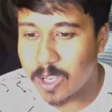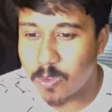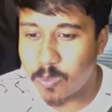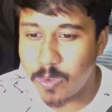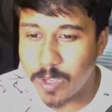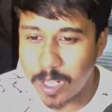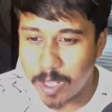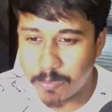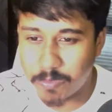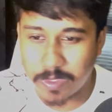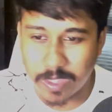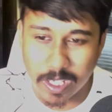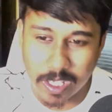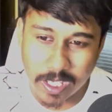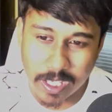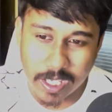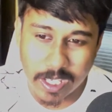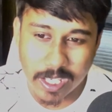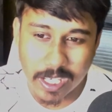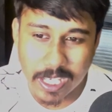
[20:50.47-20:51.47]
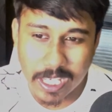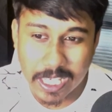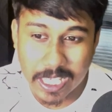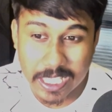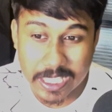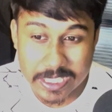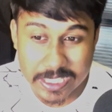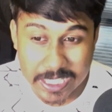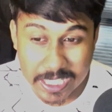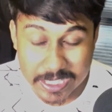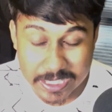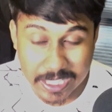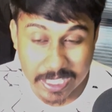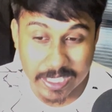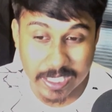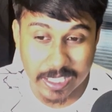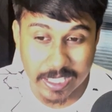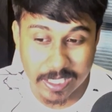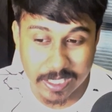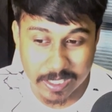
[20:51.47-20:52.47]
queen f3,
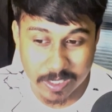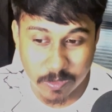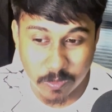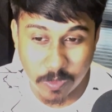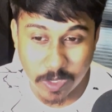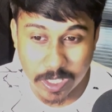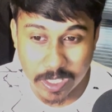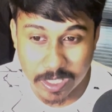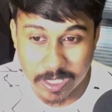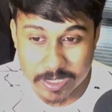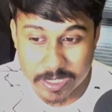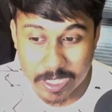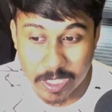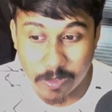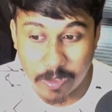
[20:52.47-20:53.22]
chasing it, queen this.